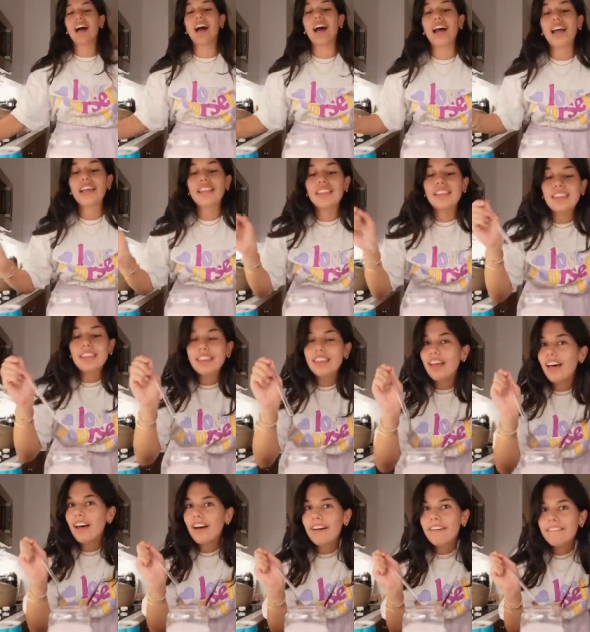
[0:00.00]
I
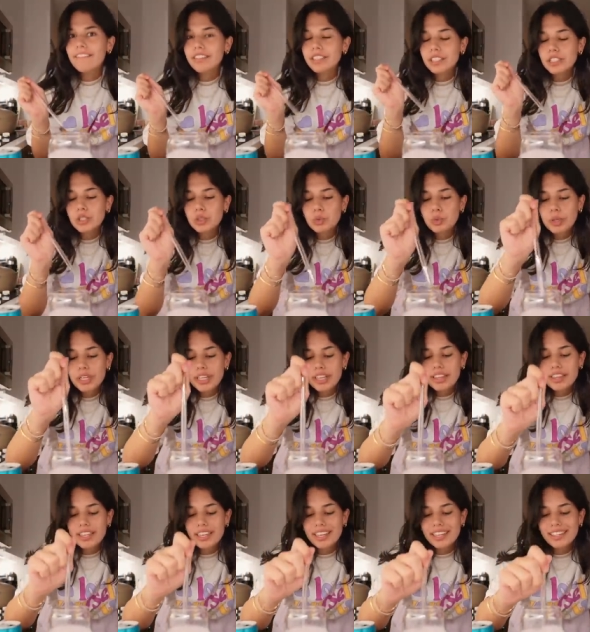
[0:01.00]
love sweet
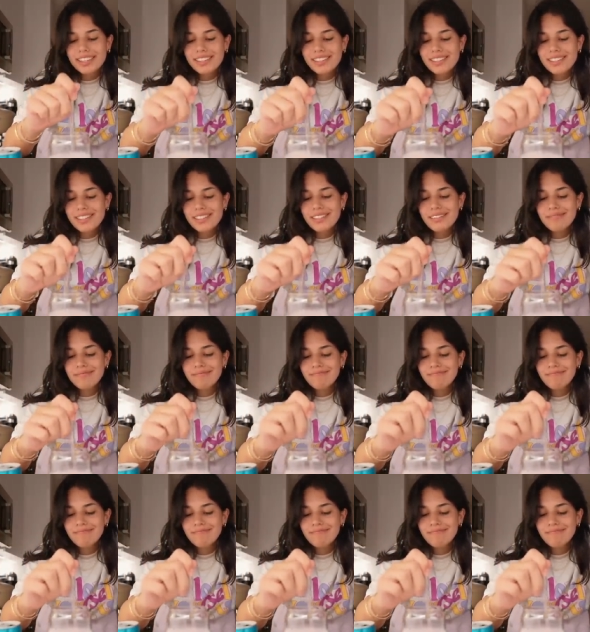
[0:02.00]
things.